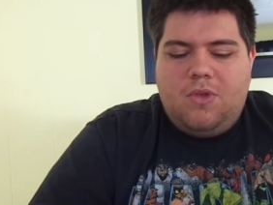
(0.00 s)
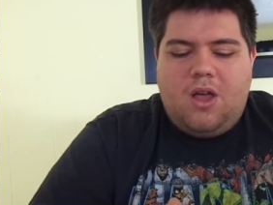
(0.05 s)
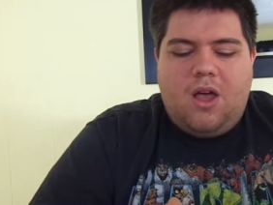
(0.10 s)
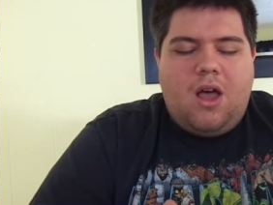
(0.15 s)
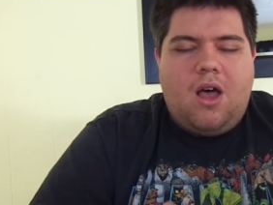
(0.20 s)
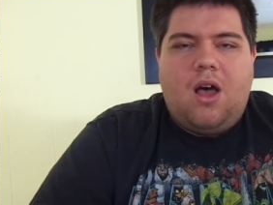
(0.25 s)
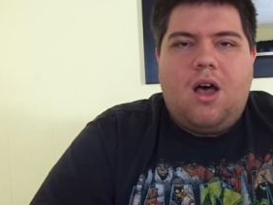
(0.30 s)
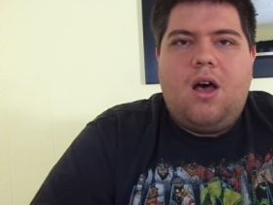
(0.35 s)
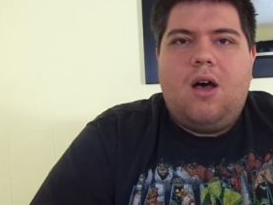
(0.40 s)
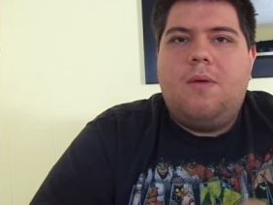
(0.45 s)

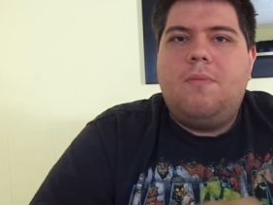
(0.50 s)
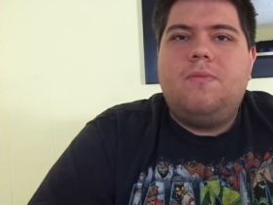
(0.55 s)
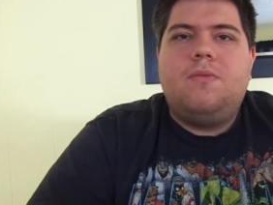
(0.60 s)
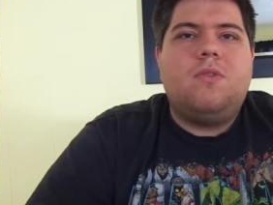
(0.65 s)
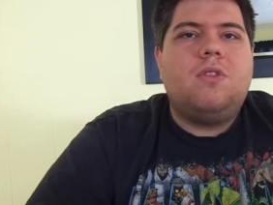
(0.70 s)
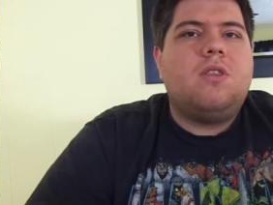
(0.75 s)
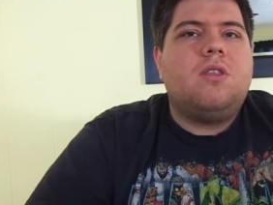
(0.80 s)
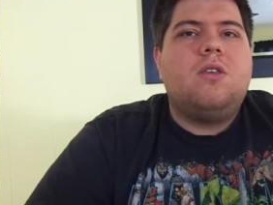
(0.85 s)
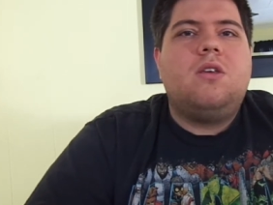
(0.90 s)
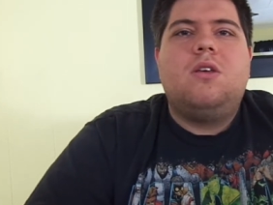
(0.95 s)
um,
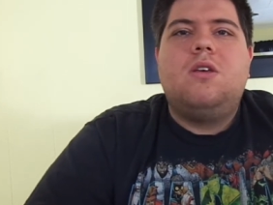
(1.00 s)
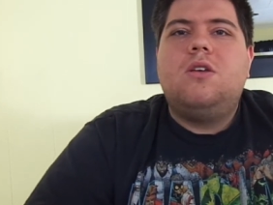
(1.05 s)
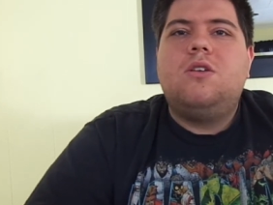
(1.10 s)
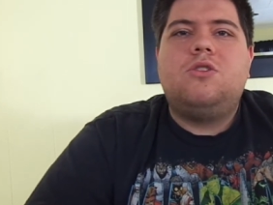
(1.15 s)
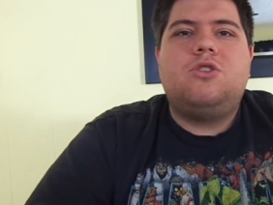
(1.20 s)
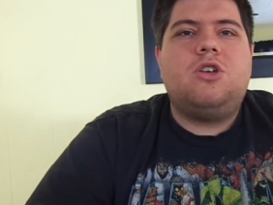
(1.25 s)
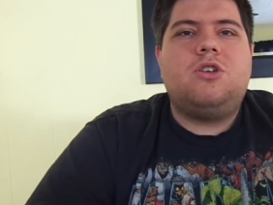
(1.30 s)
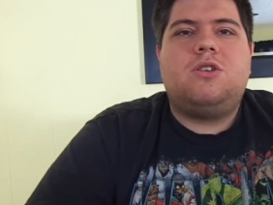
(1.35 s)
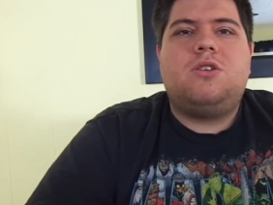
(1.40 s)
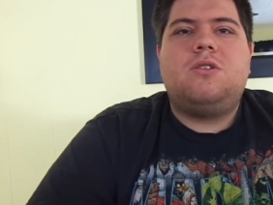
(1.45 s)

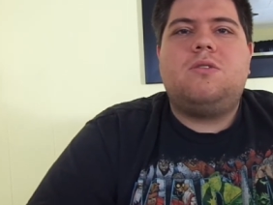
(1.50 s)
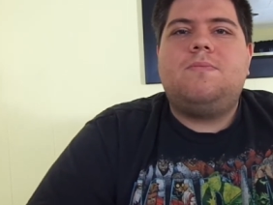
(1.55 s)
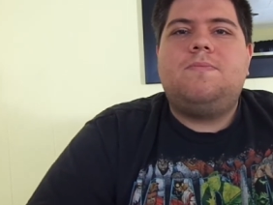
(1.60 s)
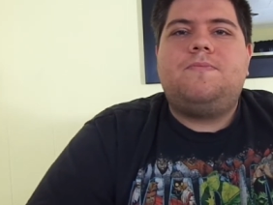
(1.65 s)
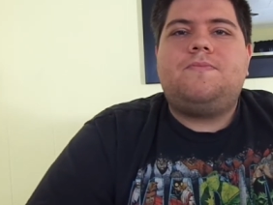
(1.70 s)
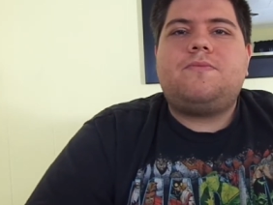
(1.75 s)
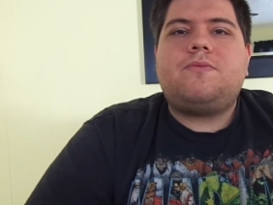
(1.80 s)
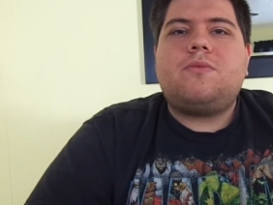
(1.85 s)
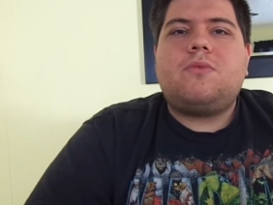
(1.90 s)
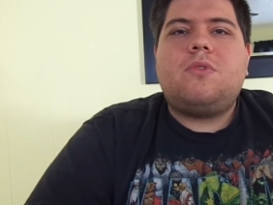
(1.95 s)
just
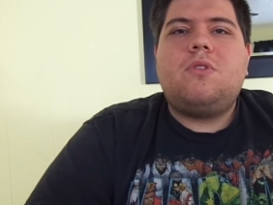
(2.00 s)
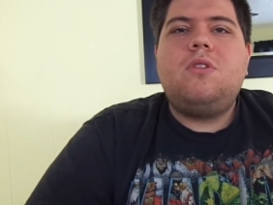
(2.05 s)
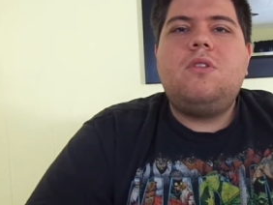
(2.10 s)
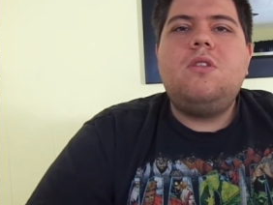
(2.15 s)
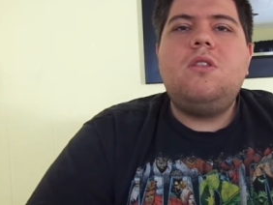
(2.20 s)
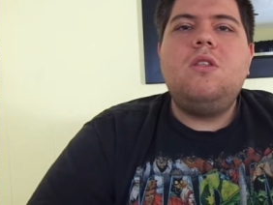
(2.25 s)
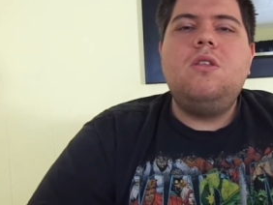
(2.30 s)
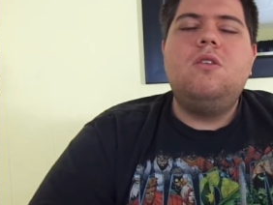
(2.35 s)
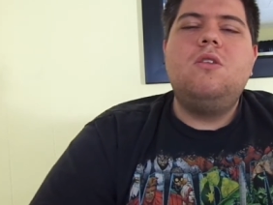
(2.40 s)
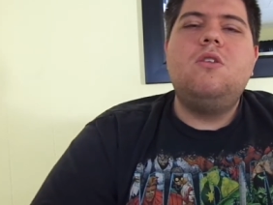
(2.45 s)

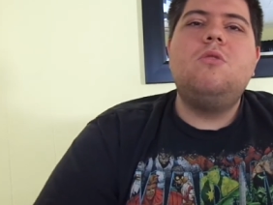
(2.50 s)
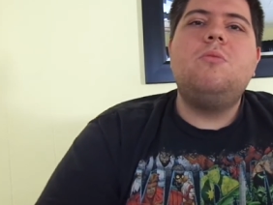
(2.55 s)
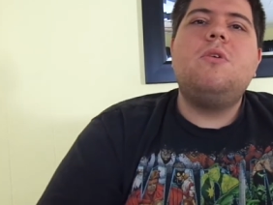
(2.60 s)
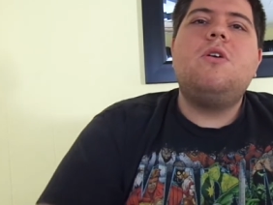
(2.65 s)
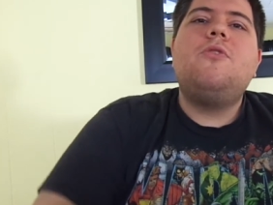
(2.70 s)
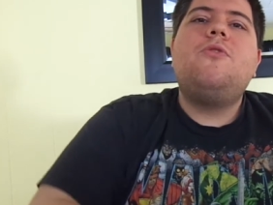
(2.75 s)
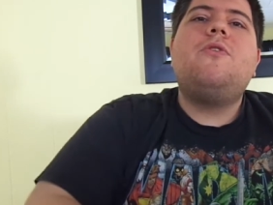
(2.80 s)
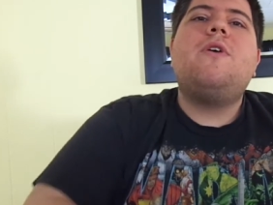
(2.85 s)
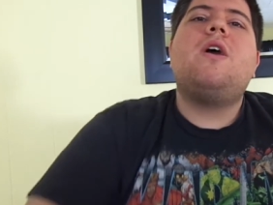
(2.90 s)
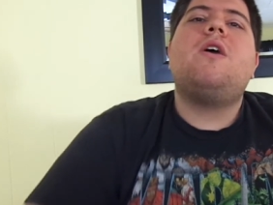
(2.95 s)
do me
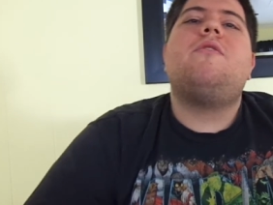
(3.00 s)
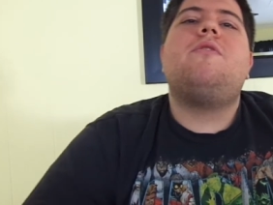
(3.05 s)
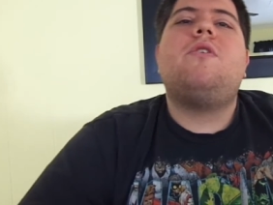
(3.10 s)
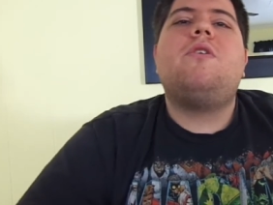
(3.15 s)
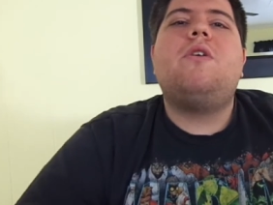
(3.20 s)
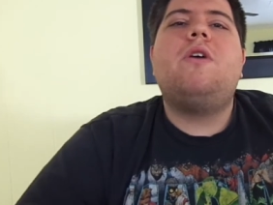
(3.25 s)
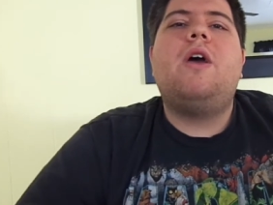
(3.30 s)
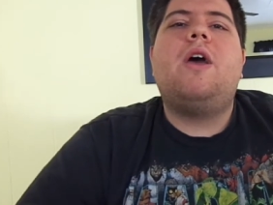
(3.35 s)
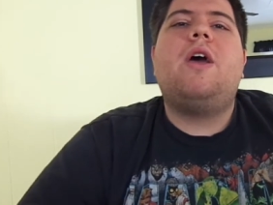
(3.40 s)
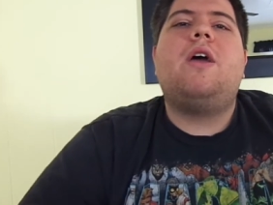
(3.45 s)
a
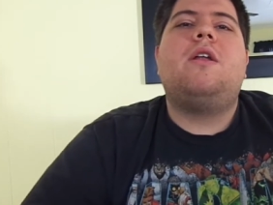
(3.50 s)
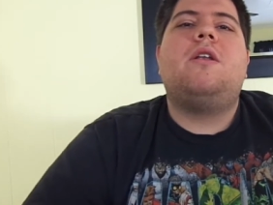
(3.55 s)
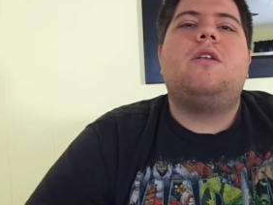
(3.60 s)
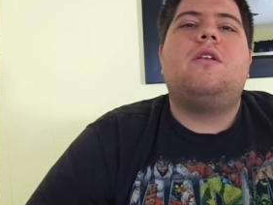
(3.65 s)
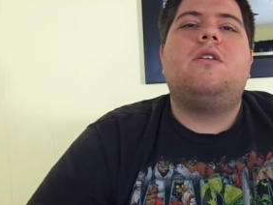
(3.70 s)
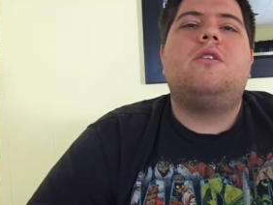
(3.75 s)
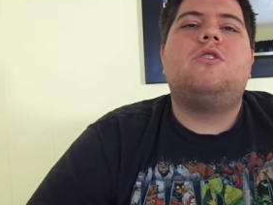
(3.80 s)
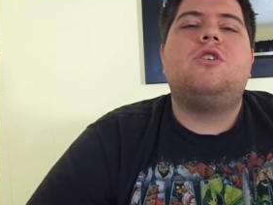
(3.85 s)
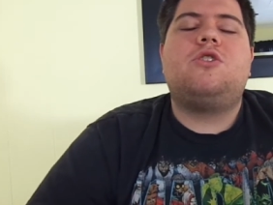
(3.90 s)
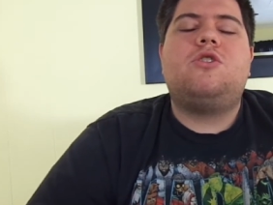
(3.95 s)
favor
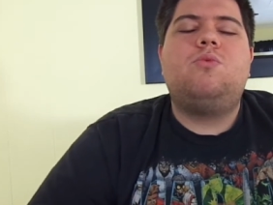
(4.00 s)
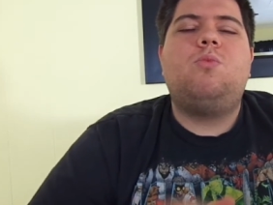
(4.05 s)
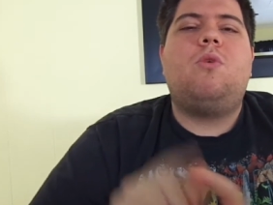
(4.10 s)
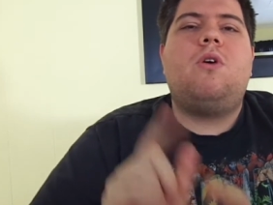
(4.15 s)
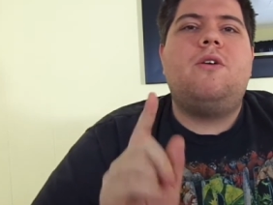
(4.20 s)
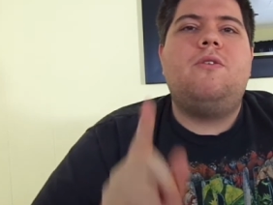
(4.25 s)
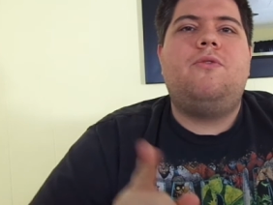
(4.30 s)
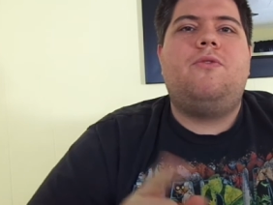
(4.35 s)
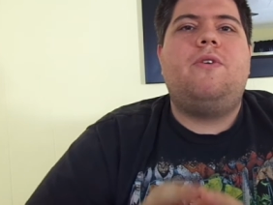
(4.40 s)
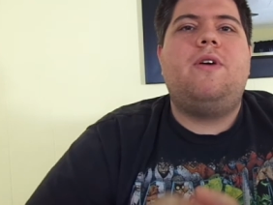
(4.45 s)
and just
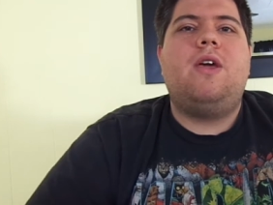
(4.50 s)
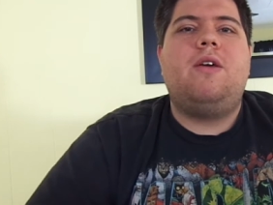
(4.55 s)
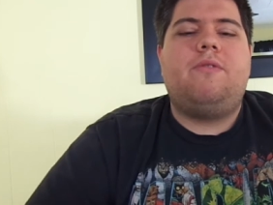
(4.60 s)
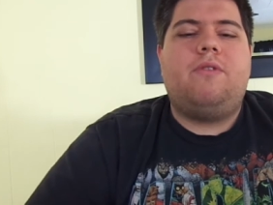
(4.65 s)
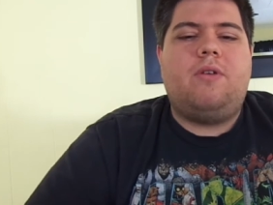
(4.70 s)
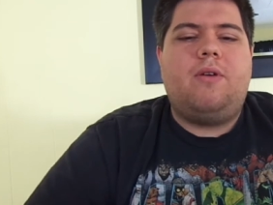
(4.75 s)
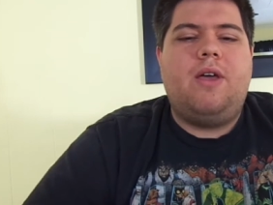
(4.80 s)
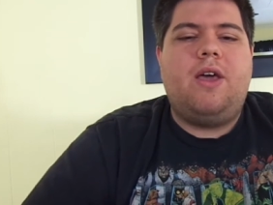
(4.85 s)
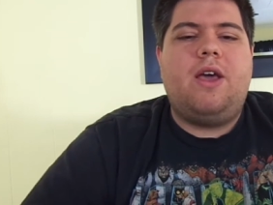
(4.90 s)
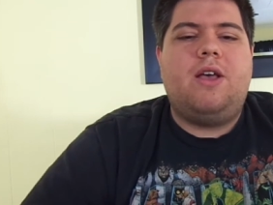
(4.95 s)
one
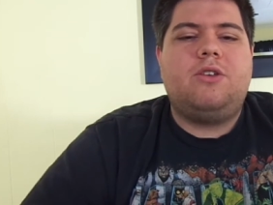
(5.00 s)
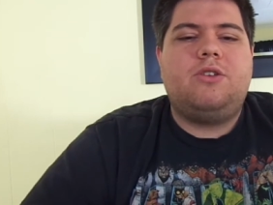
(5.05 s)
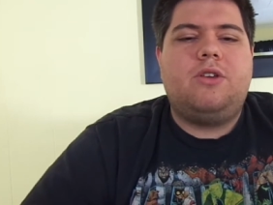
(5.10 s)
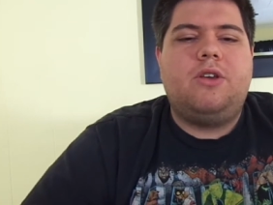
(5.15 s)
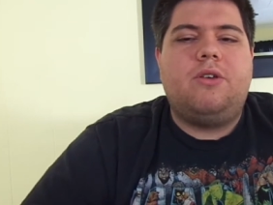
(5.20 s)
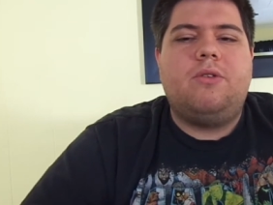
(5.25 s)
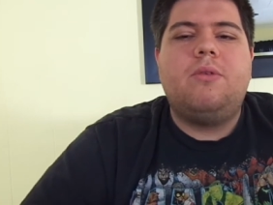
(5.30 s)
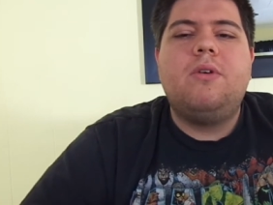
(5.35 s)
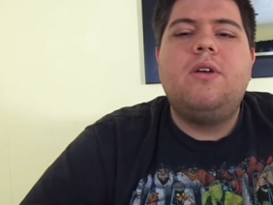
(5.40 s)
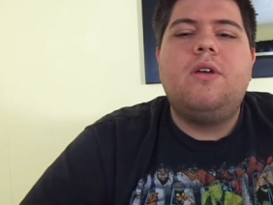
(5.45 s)
favor I ask
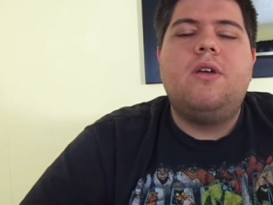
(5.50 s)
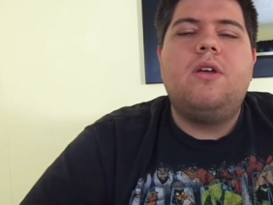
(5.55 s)
you.